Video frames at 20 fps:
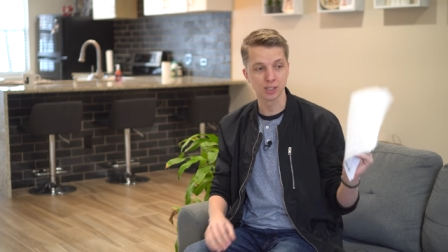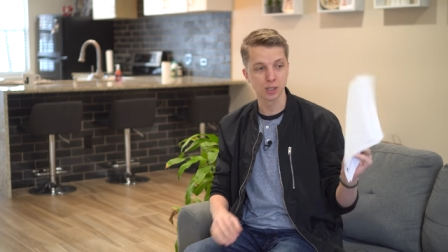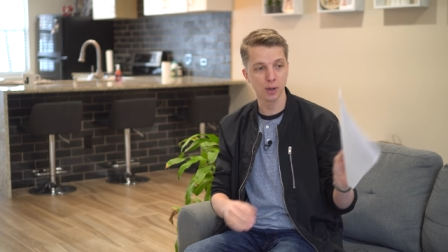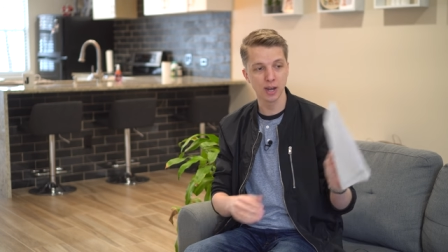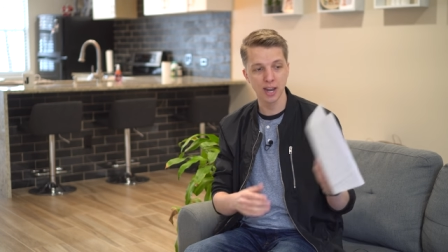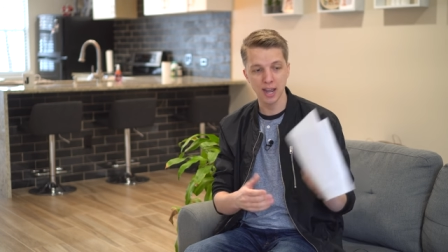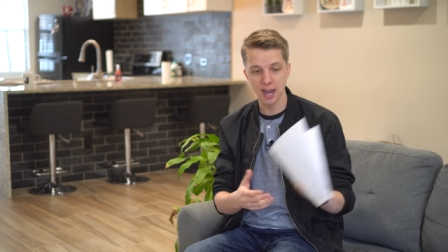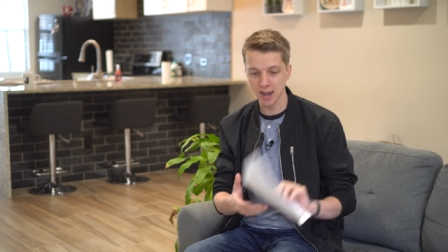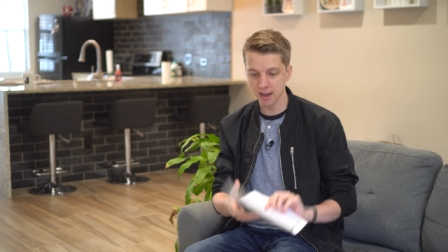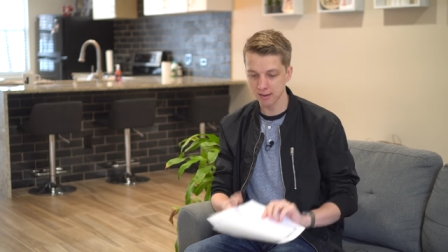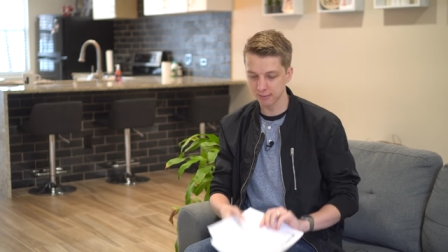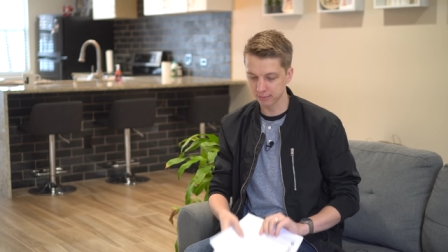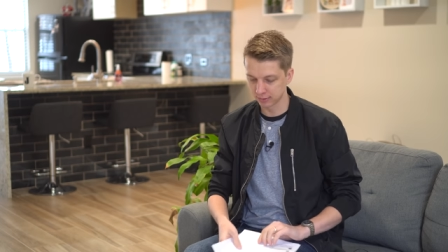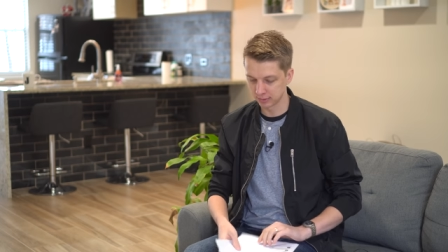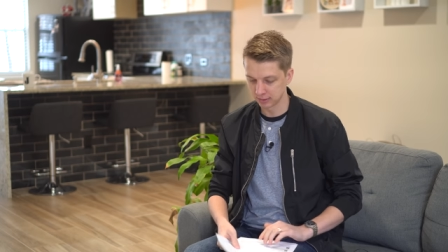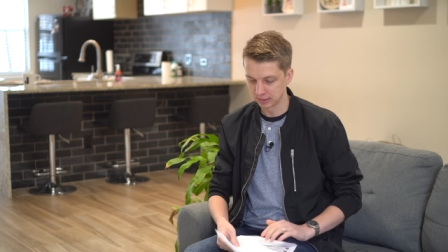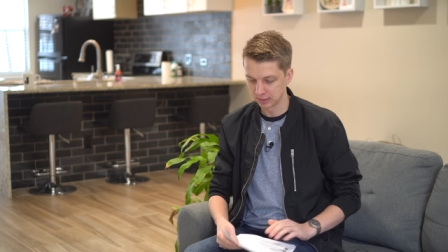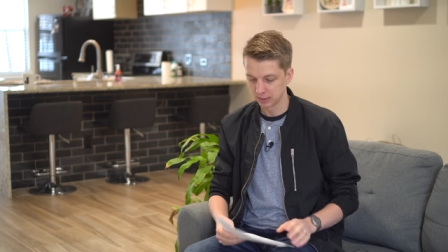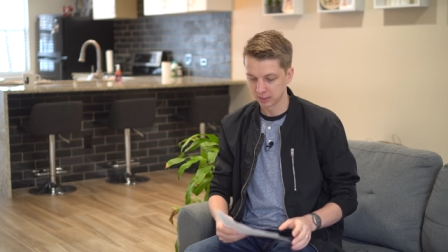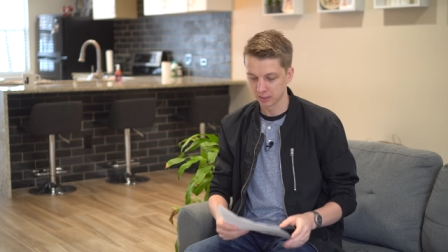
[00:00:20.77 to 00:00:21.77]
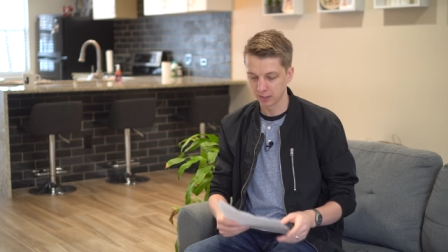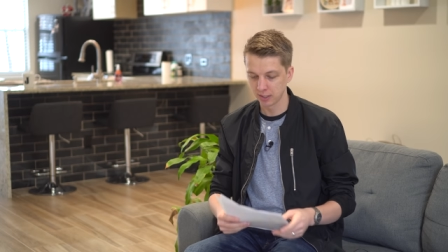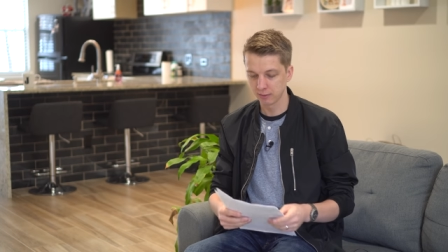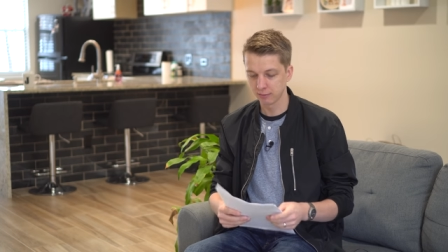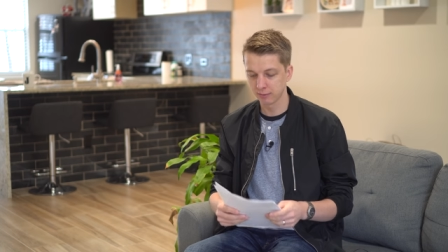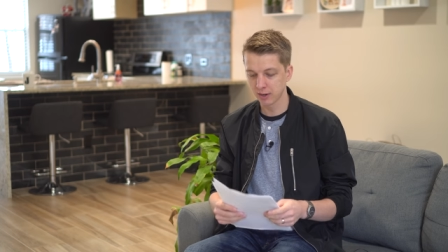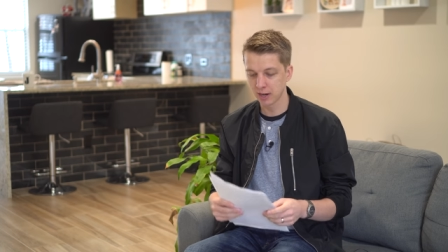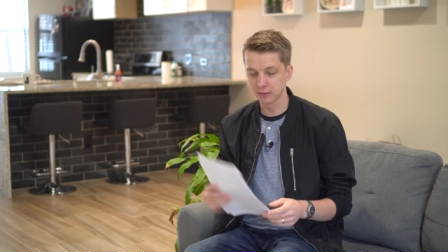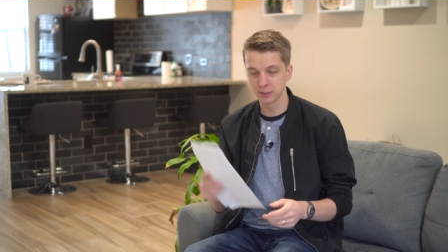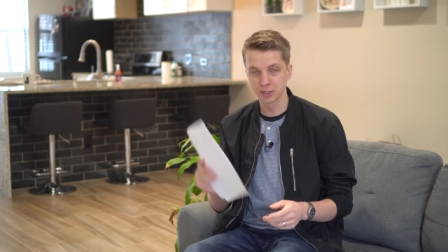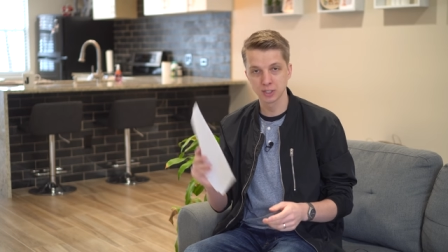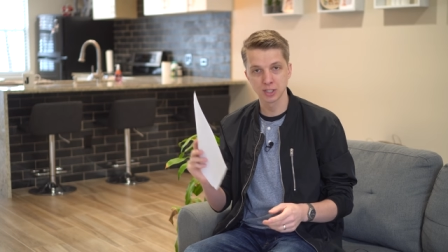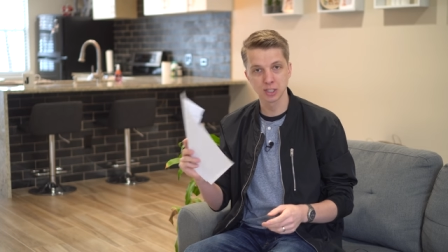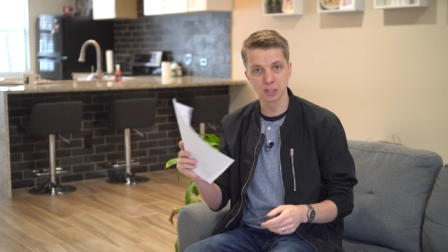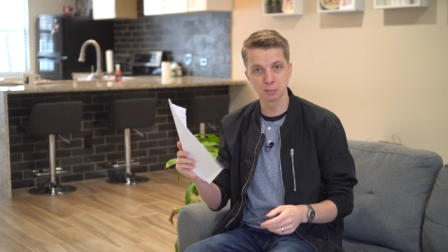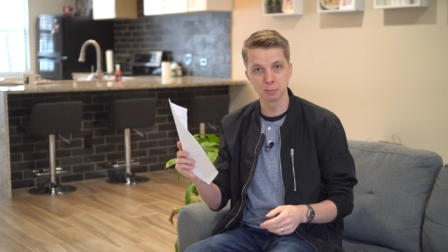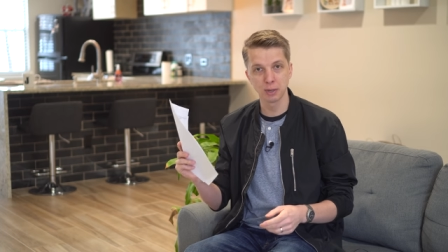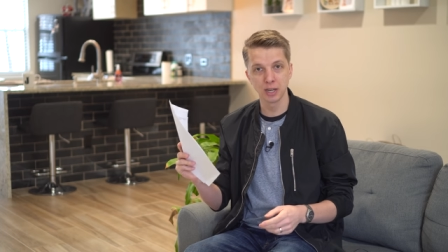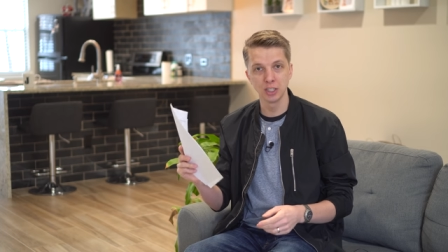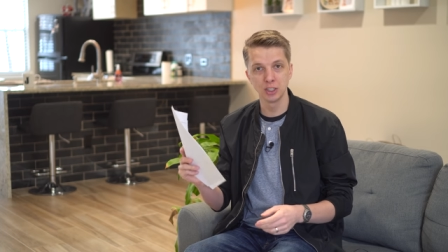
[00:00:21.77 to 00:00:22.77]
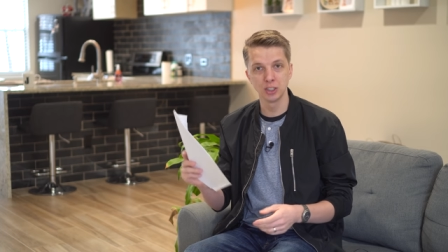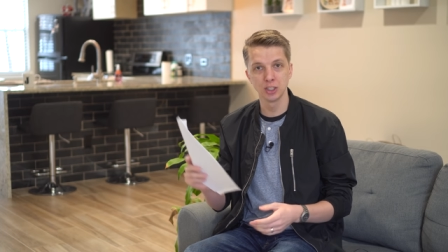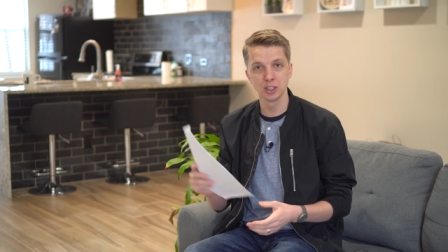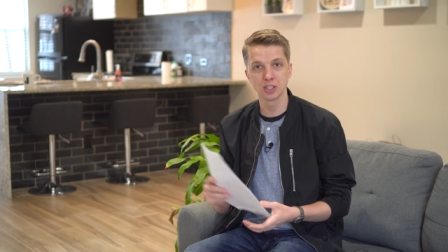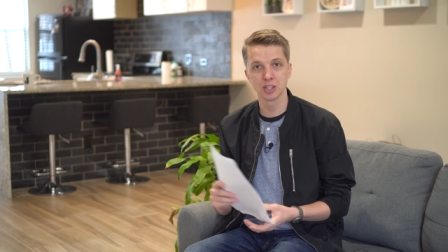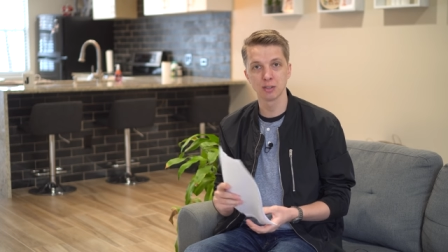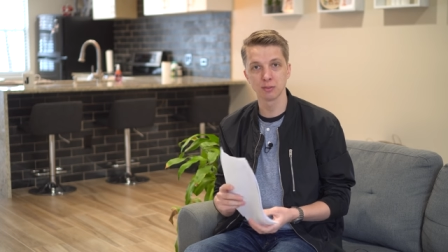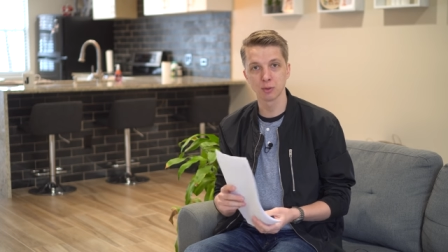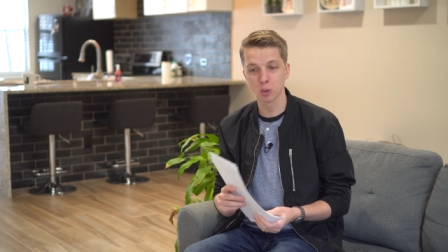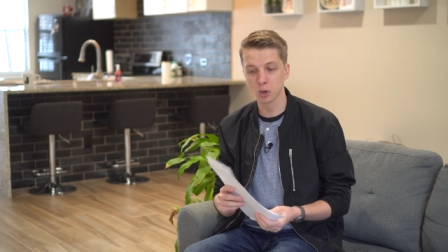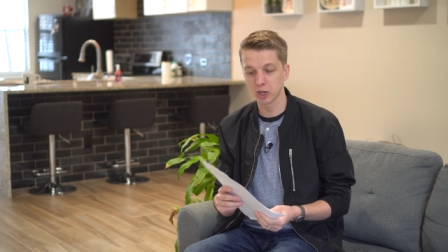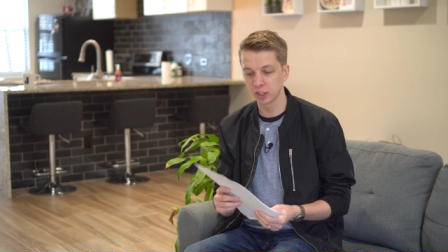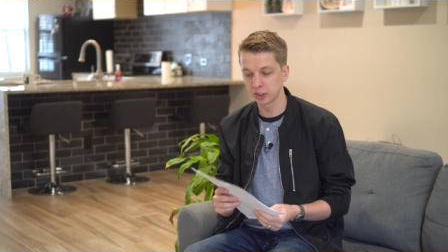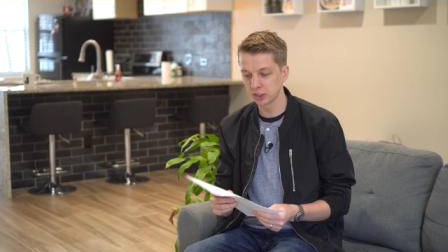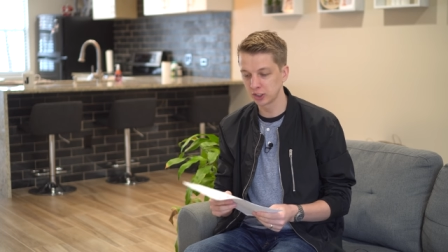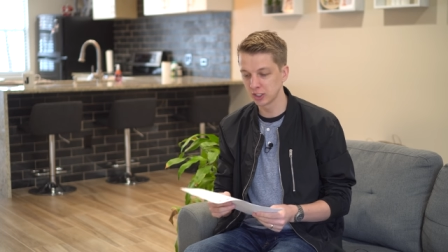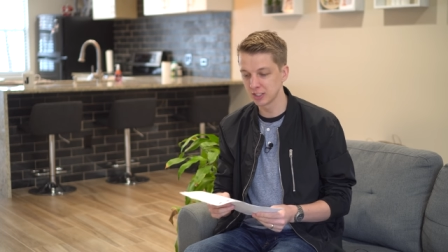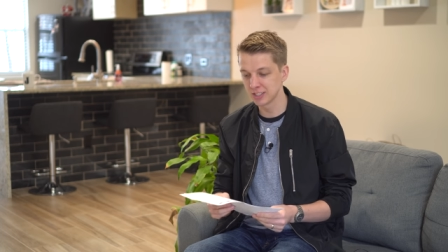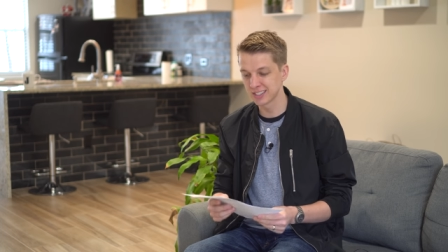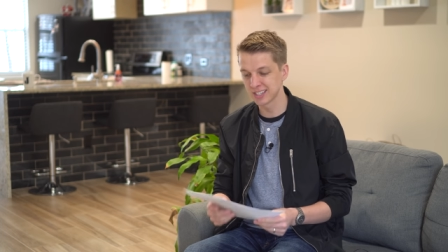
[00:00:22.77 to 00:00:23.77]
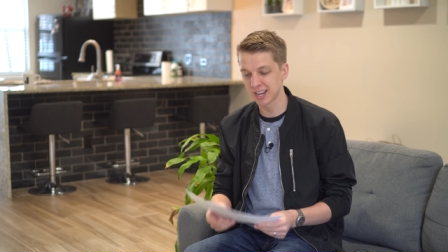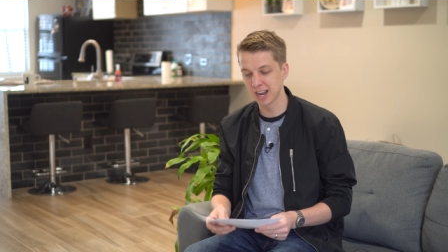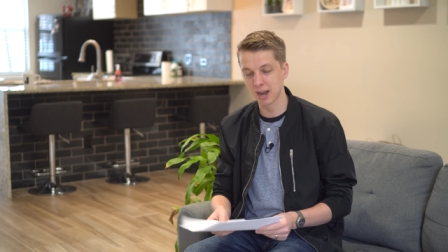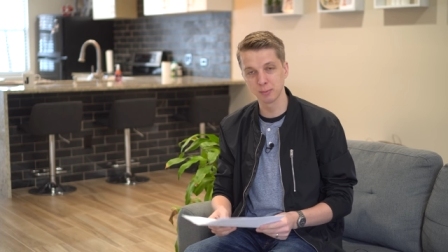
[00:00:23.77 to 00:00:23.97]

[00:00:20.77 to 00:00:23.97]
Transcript: So I have, I think five or six pages of questions.